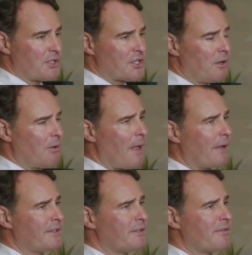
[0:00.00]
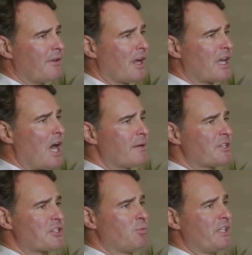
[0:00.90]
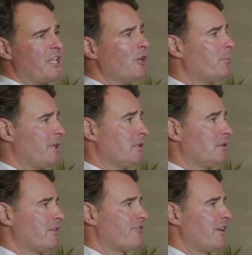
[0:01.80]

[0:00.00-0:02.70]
So economists would kill me if